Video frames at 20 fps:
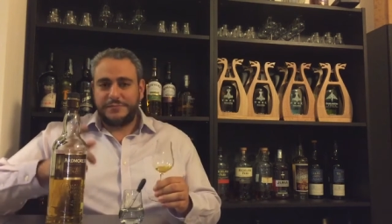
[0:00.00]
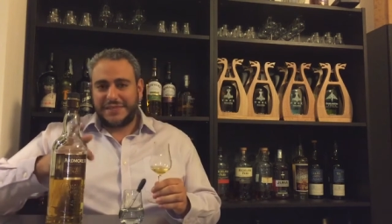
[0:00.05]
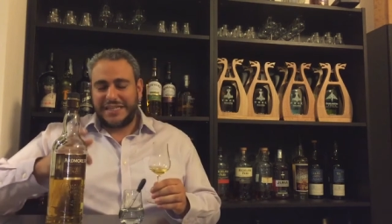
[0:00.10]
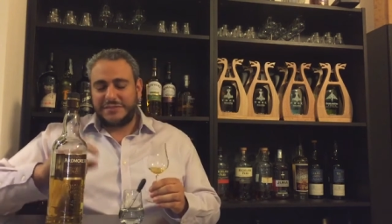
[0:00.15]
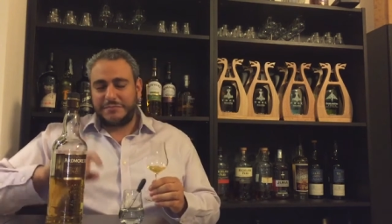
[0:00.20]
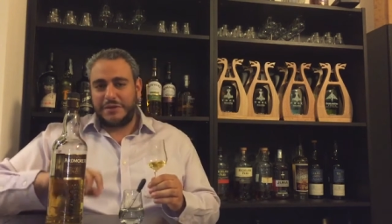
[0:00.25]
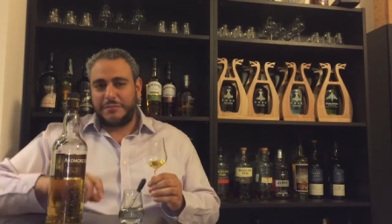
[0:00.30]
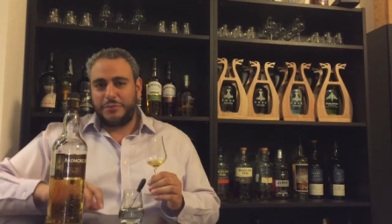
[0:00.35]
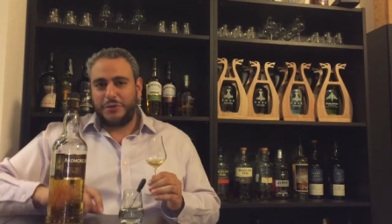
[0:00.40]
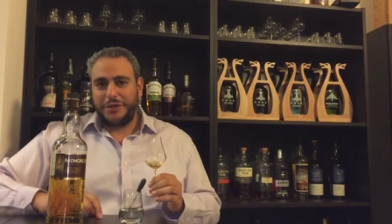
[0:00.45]

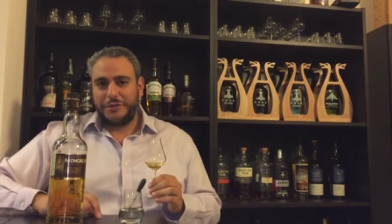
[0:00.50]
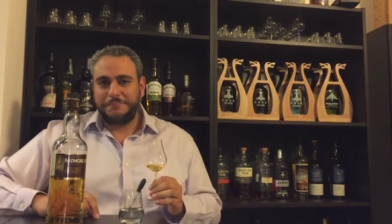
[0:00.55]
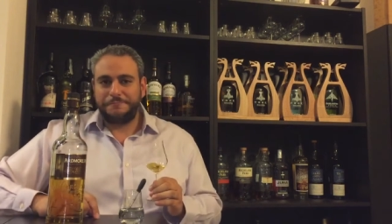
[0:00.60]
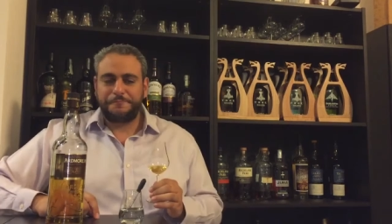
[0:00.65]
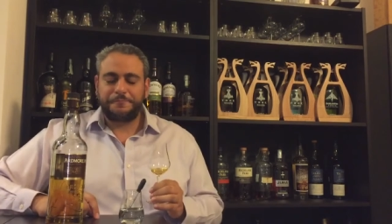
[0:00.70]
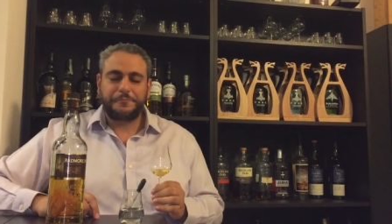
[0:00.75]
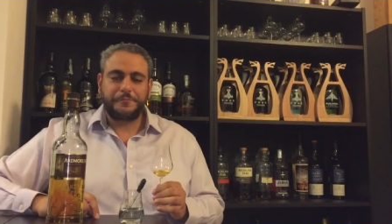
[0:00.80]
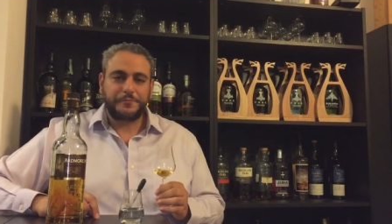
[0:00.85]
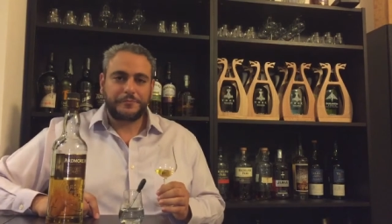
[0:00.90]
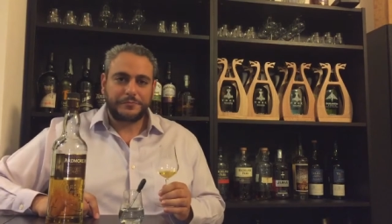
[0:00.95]
That's my point.
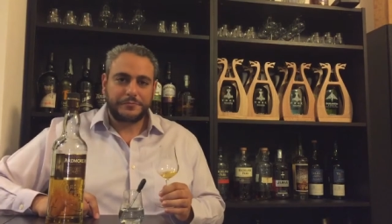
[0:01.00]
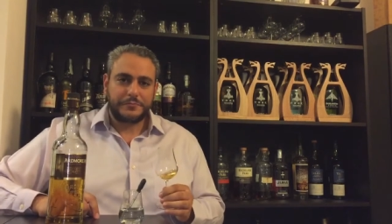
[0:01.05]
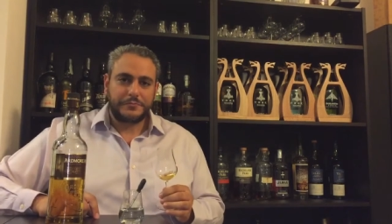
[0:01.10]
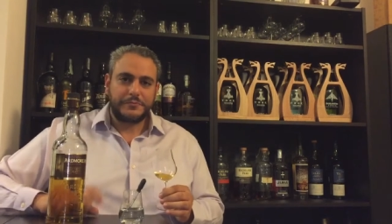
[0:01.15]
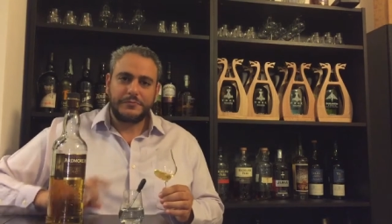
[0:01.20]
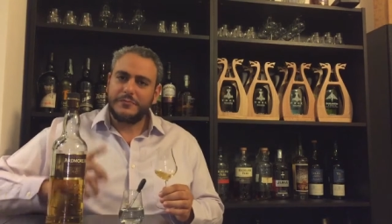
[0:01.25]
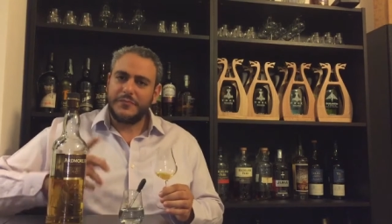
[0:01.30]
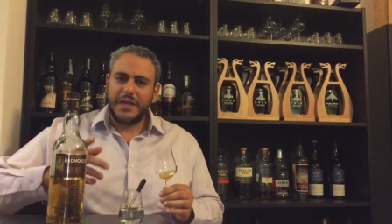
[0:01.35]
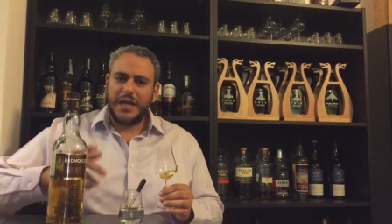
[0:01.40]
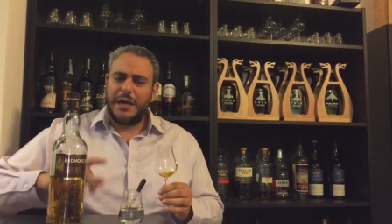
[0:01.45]

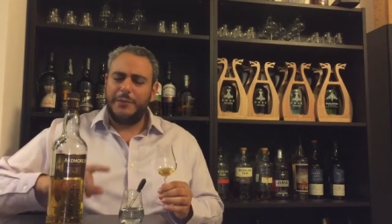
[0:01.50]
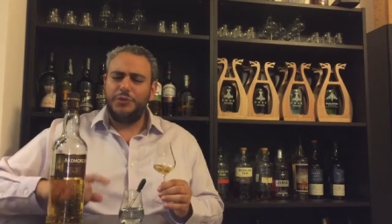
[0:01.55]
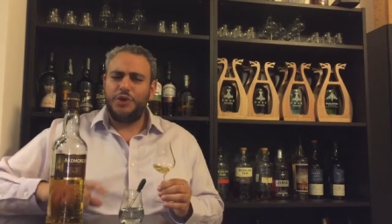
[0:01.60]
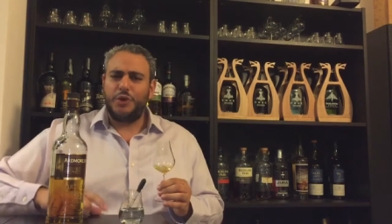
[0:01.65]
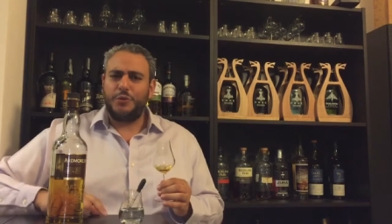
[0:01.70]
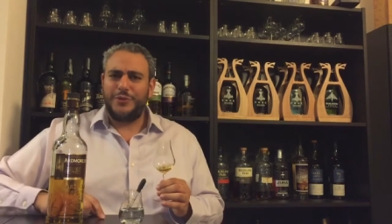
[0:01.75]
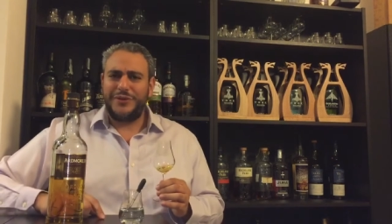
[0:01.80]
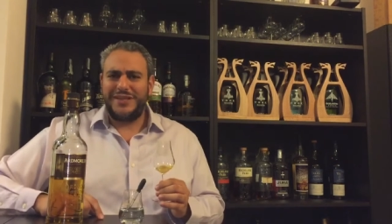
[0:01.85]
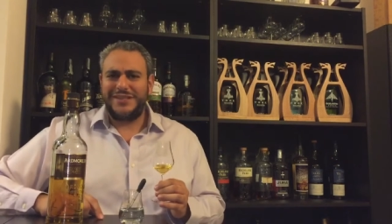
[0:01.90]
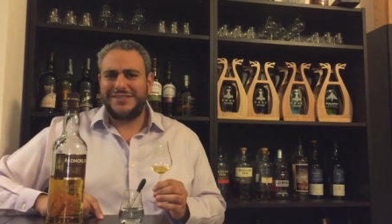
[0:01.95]
I'm
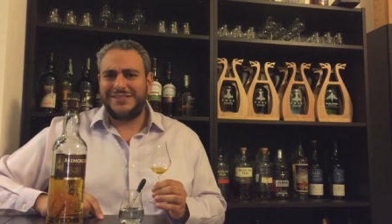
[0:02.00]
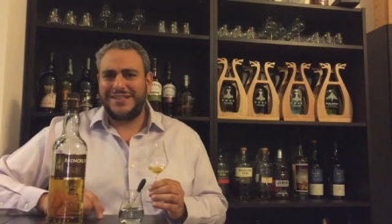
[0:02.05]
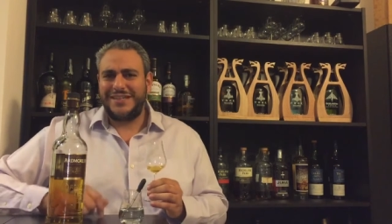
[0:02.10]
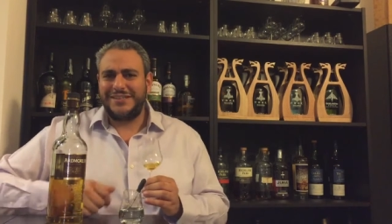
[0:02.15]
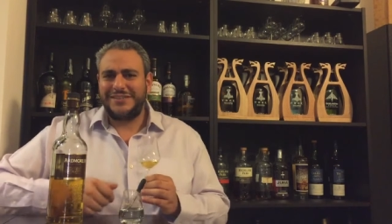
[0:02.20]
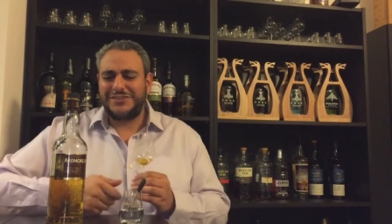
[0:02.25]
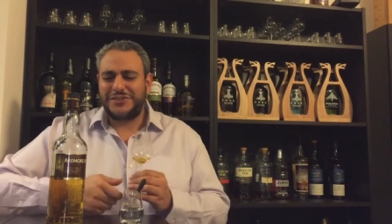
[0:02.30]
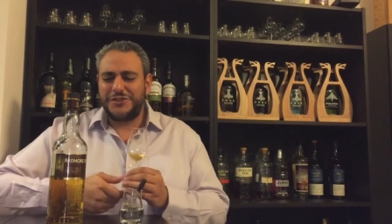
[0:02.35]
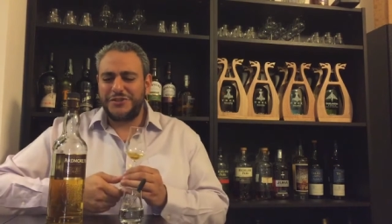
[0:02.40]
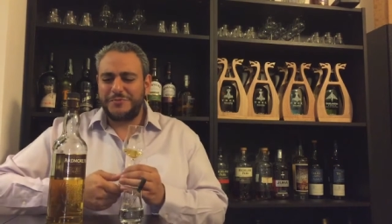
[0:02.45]
not with it
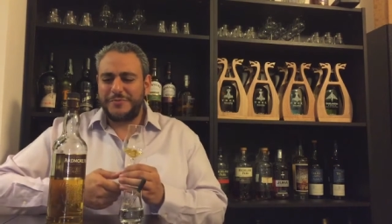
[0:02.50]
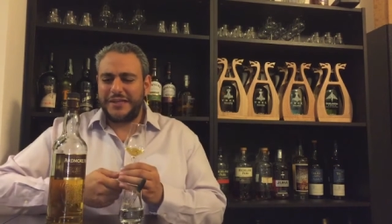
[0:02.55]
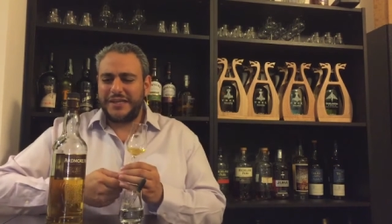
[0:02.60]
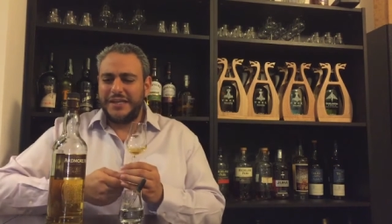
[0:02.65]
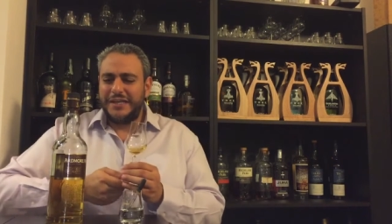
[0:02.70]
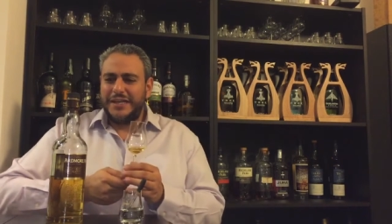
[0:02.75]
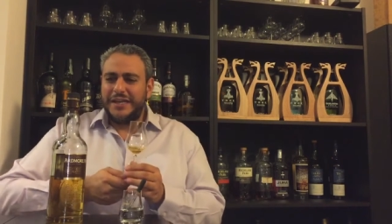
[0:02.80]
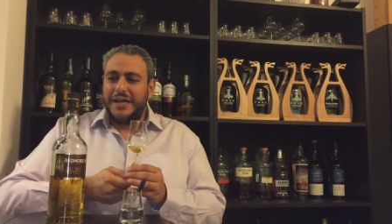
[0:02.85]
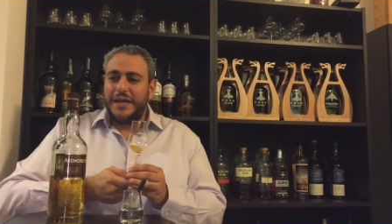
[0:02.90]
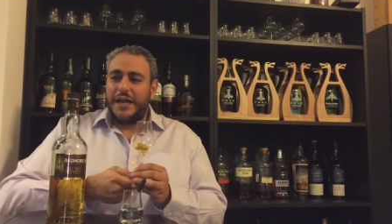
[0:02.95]
today, excuse me.